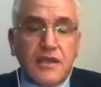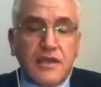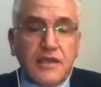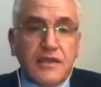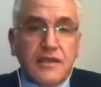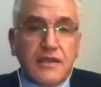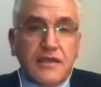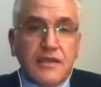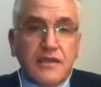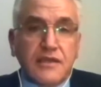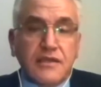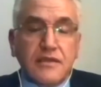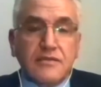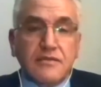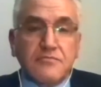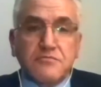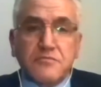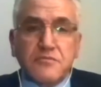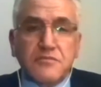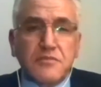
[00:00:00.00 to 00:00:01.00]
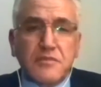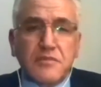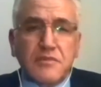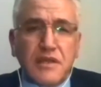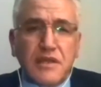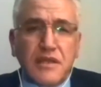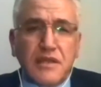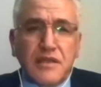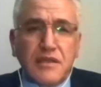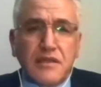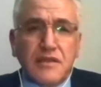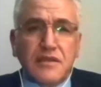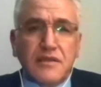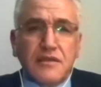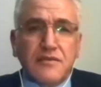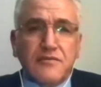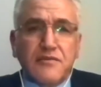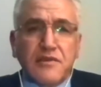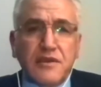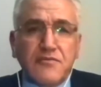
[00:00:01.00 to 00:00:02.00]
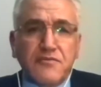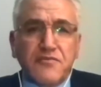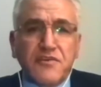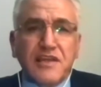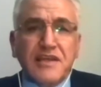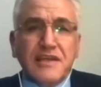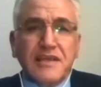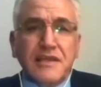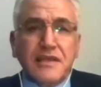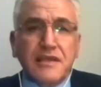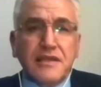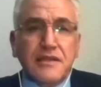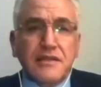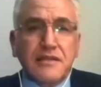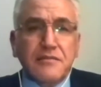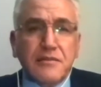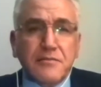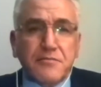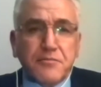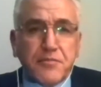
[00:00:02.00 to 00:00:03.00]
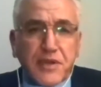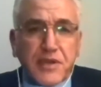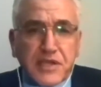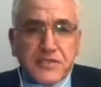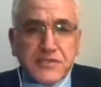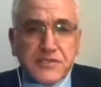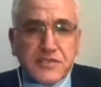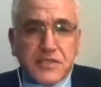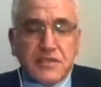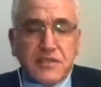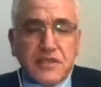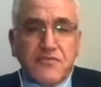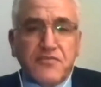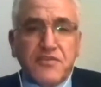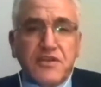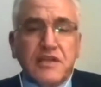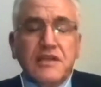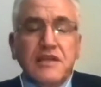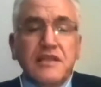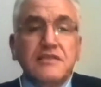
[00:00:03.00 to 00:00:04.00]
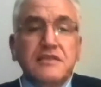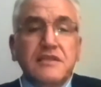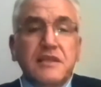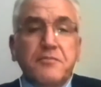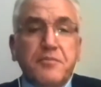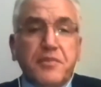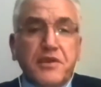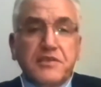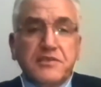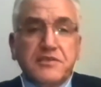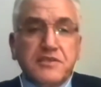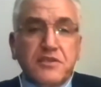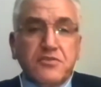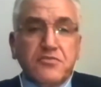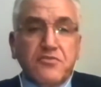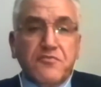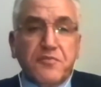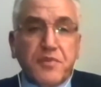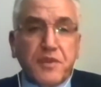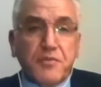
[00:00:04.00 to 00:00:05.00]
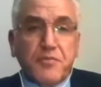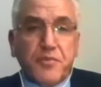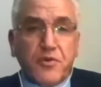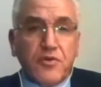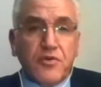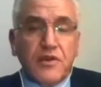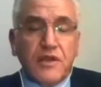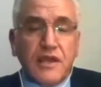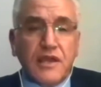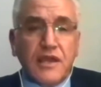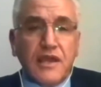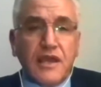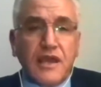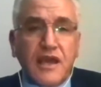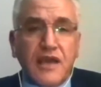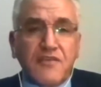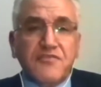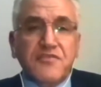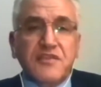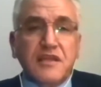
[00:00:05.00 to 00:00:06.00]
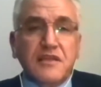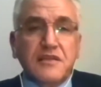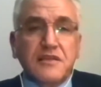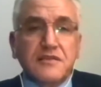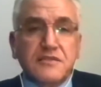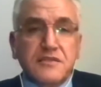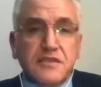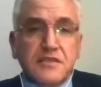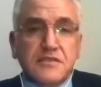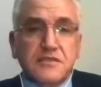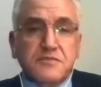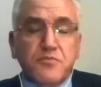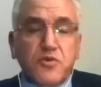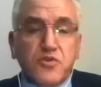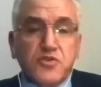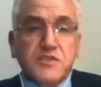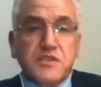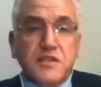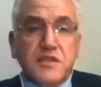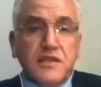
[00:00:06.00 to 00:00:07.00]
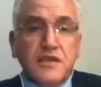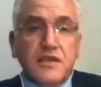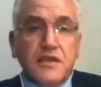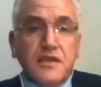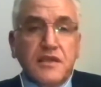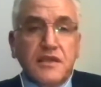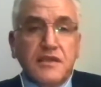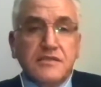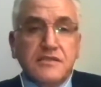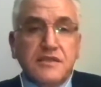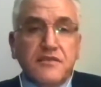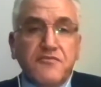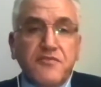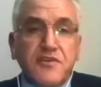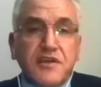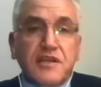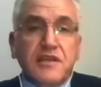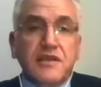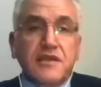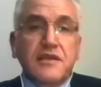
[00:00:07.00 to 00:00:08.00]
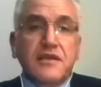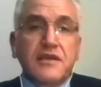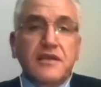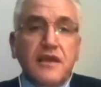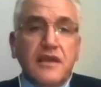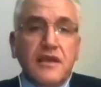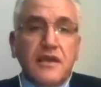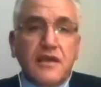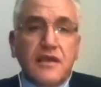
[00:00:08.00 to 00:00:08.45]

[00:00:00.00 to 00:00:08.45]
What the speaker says: a very little percent of people have the disease. Mostly is a very,